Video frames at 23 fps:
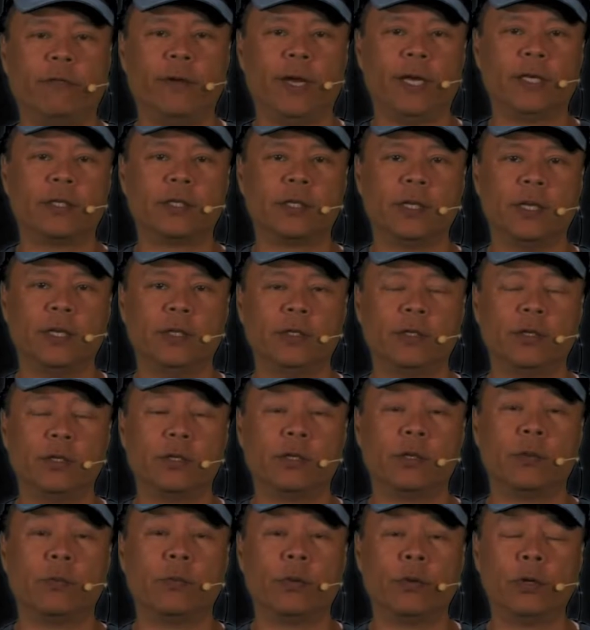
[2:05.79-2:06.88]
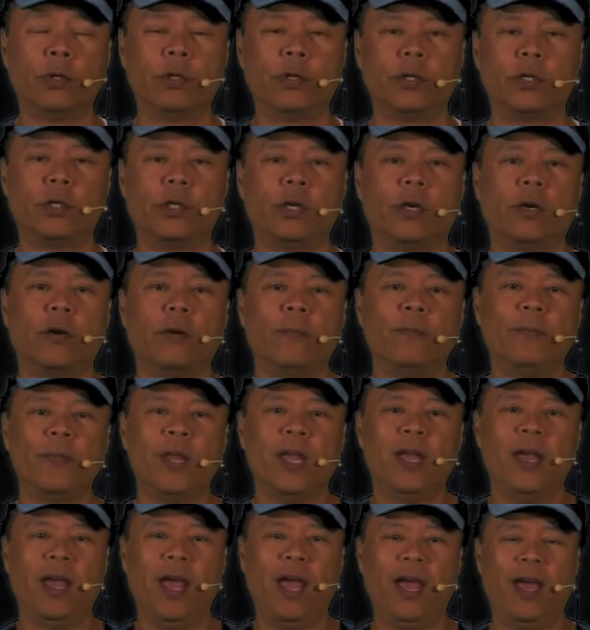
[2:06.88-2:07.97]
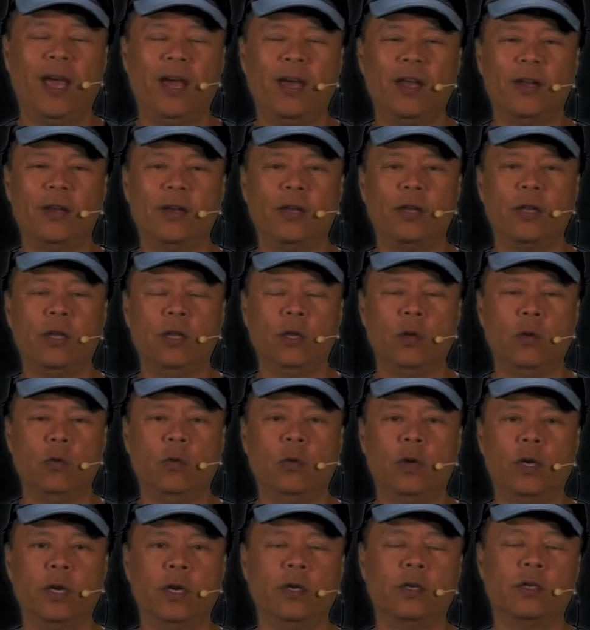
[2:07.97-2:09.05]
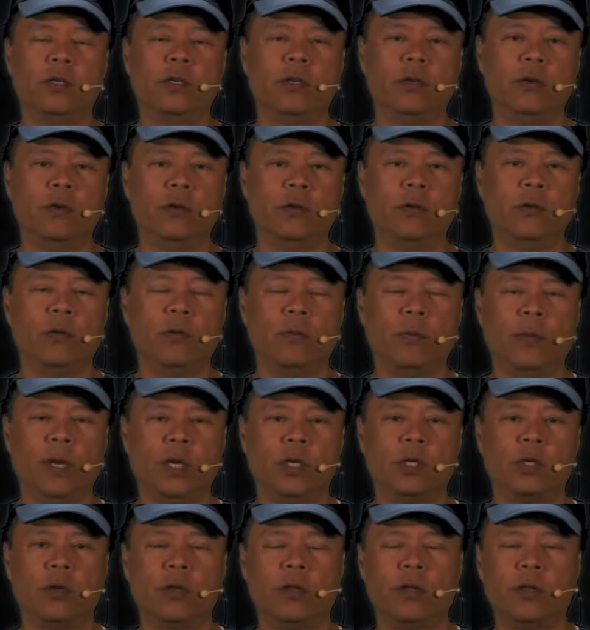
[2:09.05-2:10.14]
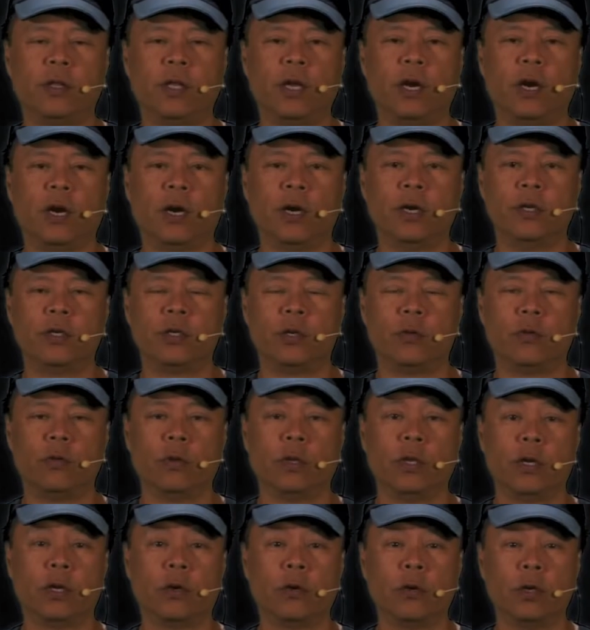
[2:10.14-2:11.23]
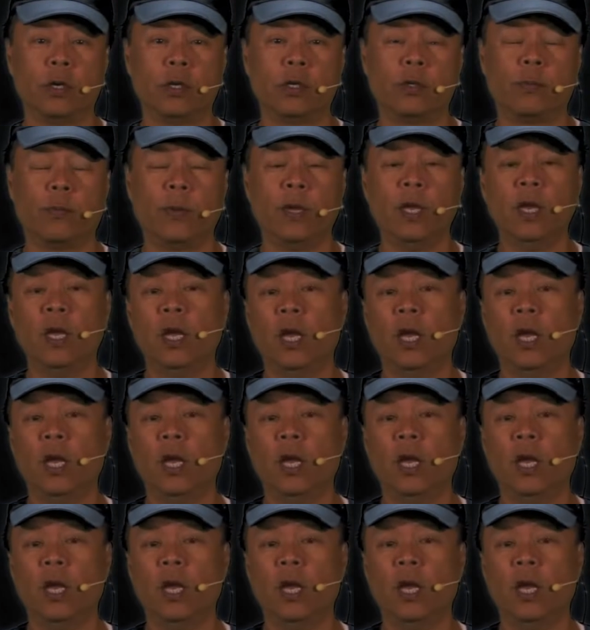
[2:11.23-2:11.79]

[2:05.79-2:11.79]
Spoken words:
fast lenses and portraiture and you want it to make sure that the eyes are really crisp.